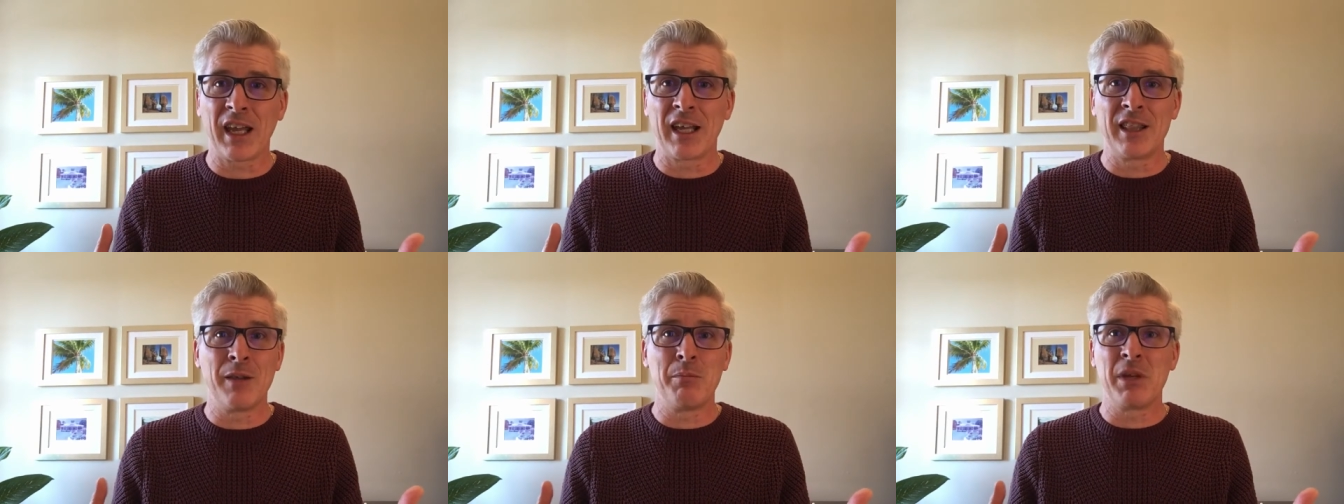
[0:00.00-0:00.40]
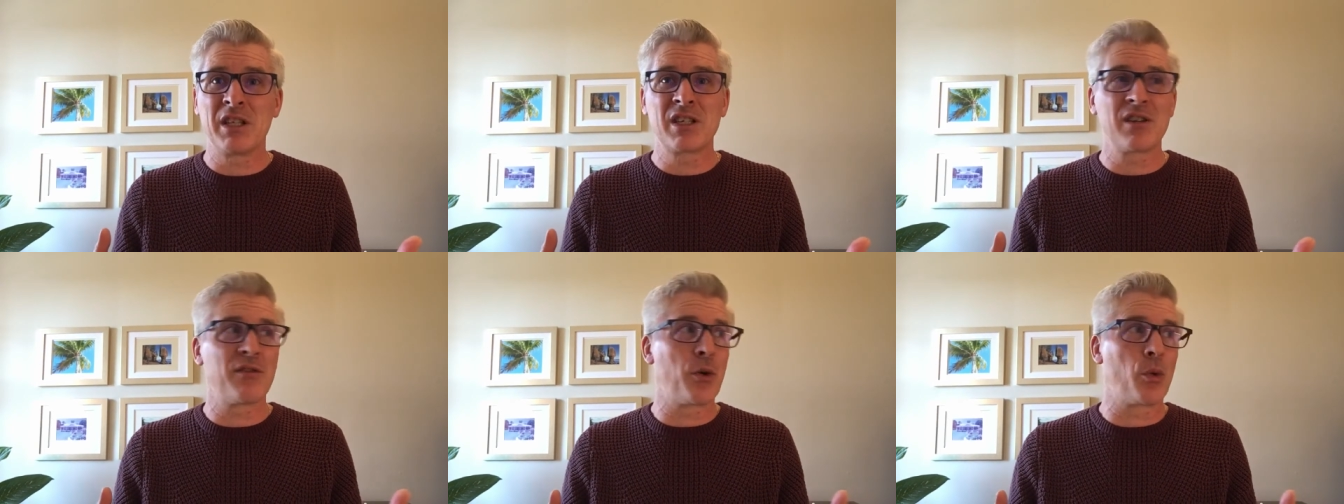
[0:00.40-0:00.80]
in the
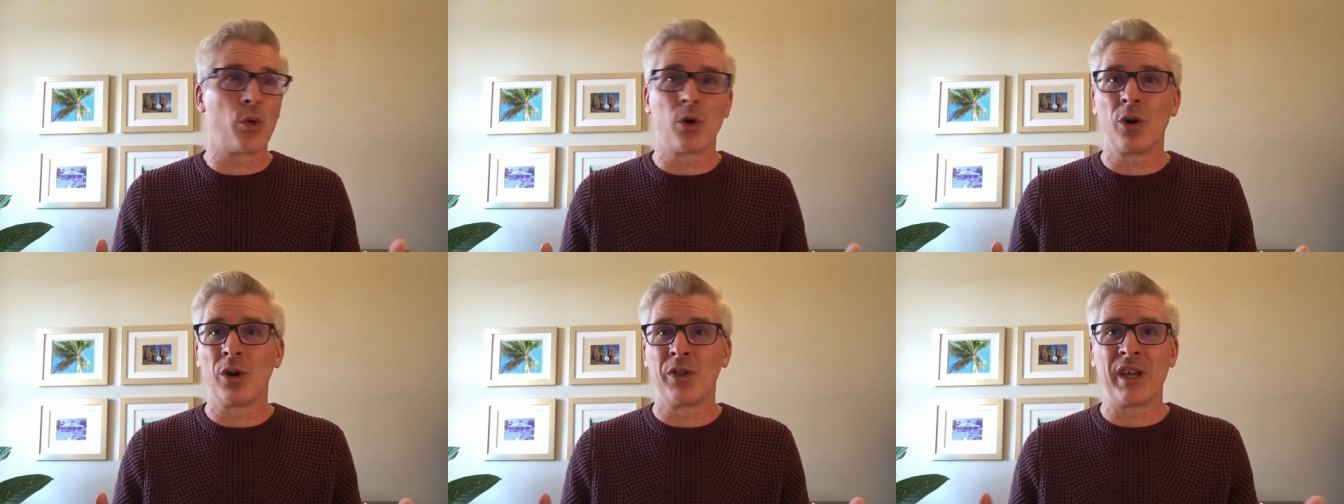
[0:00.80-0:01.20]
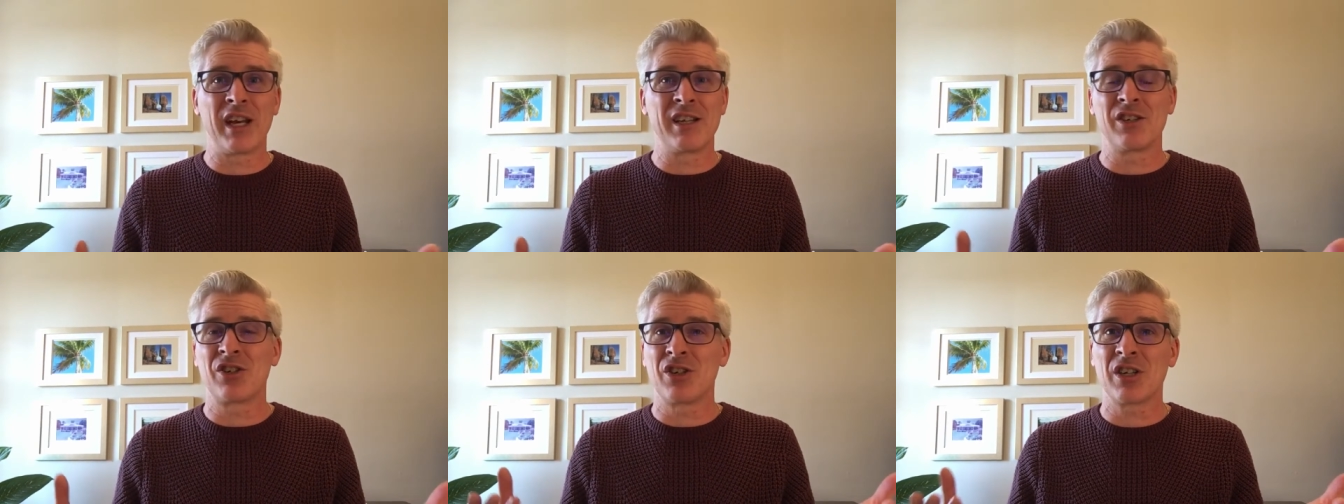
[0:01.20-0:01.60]
midst of a world that
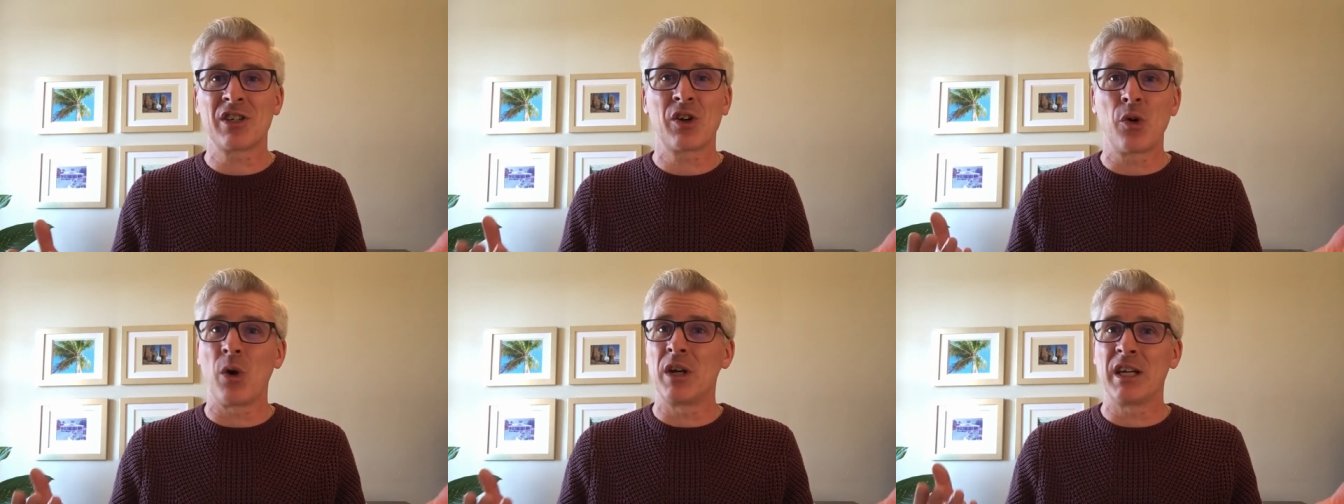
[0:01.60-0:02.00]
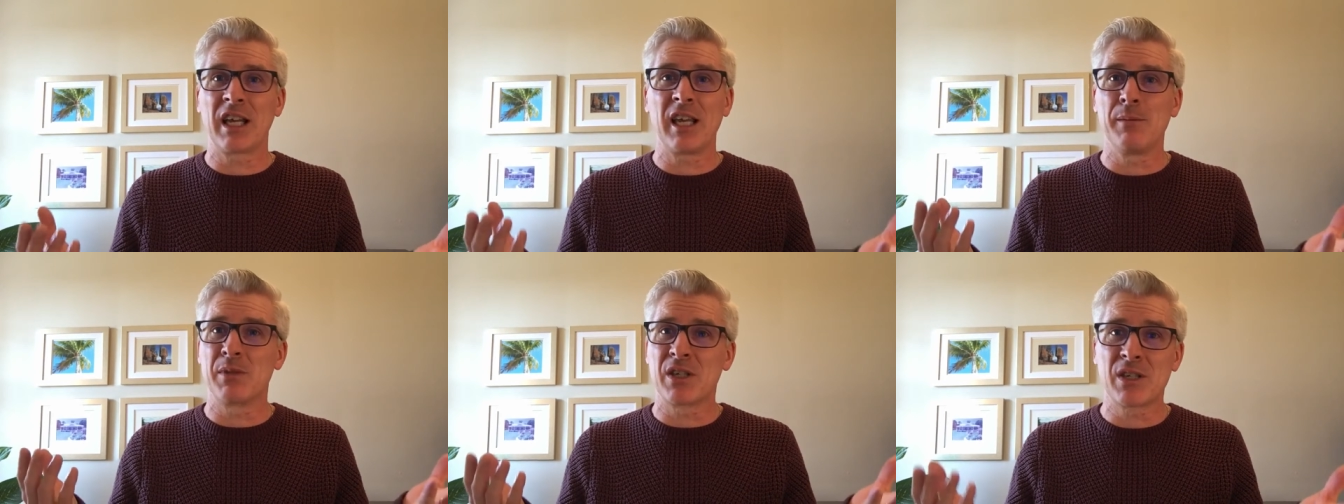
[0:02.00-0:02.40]
is just going to
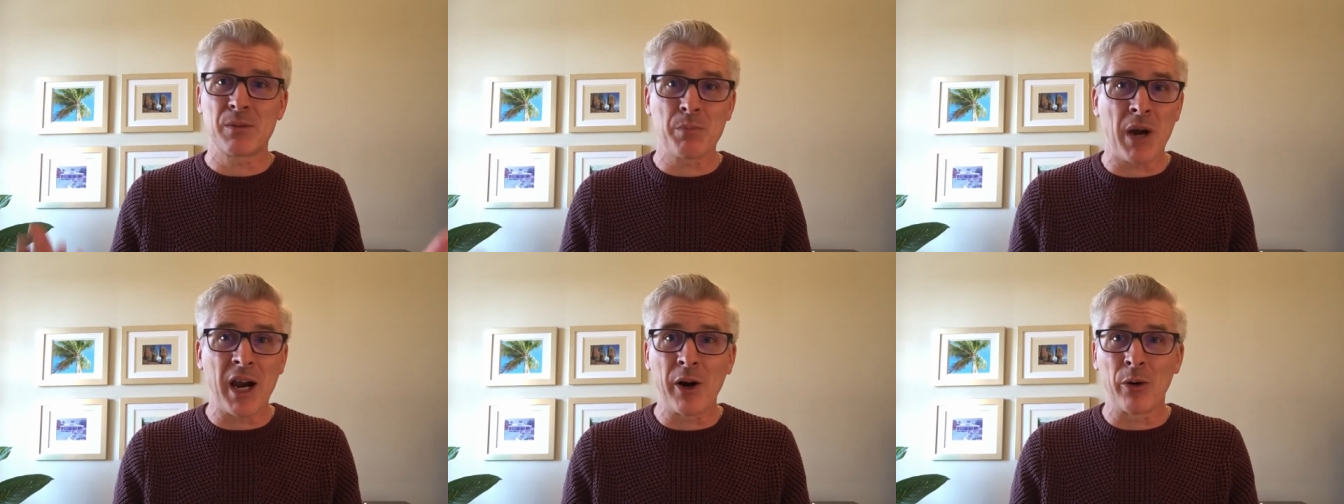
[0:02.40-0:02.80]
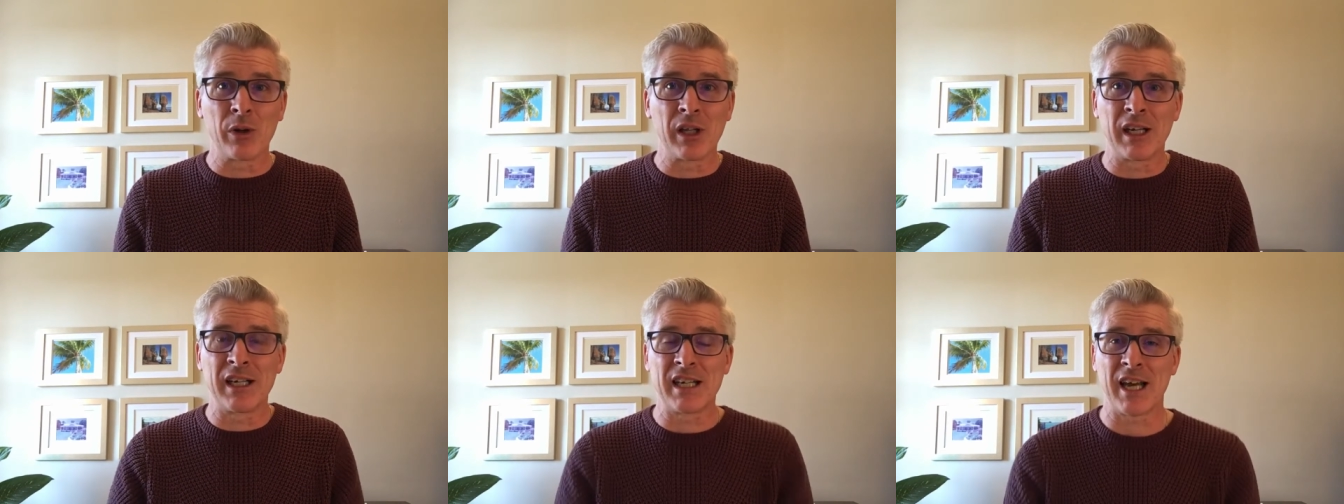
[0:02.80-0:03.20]
keep
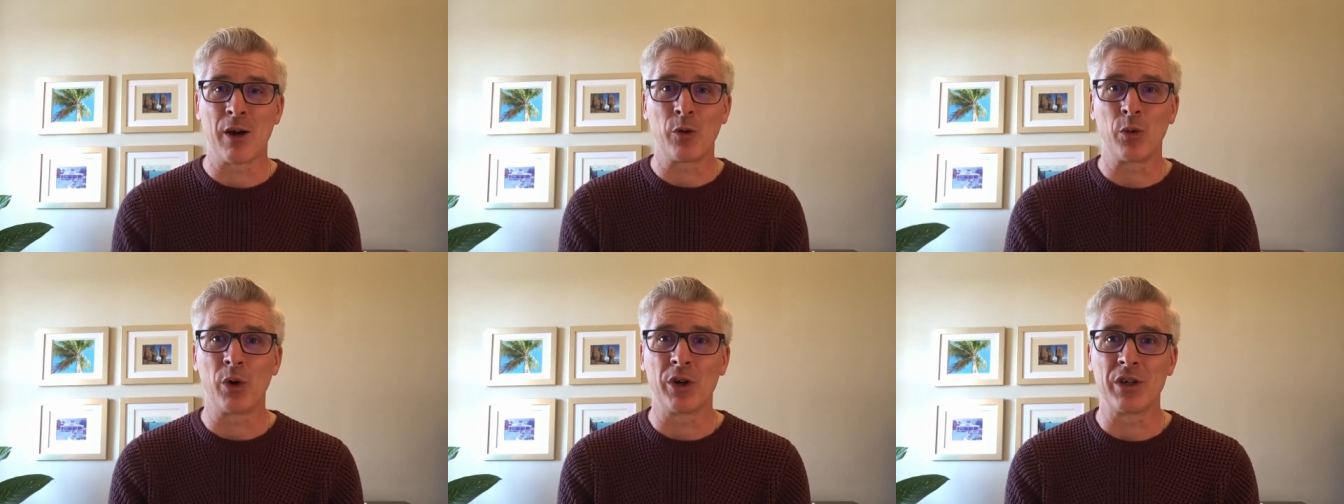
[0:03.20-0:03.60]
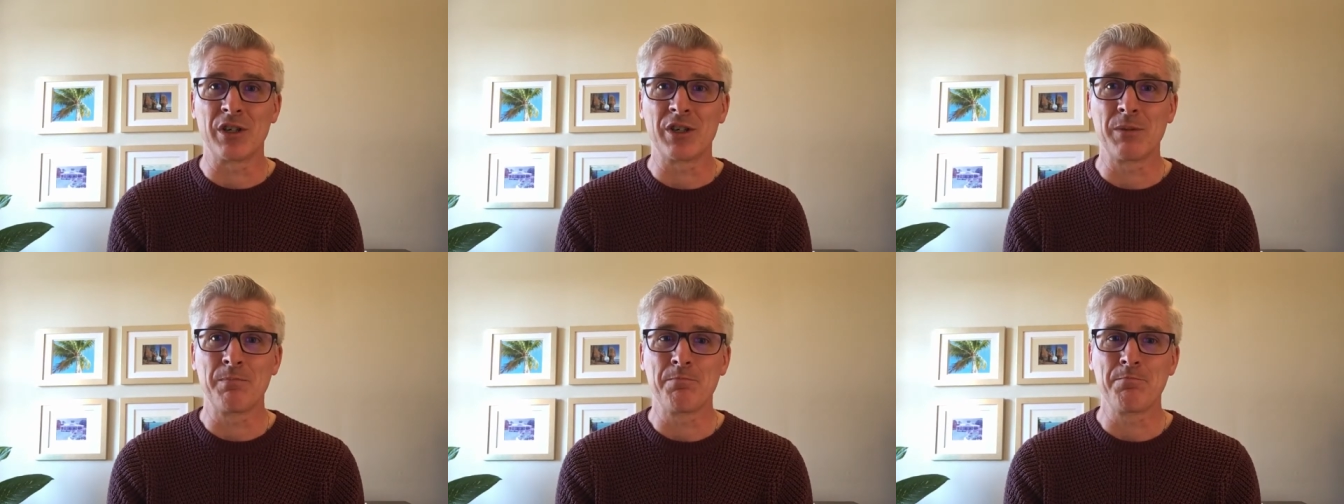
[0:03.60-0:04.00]
spiraling downwards?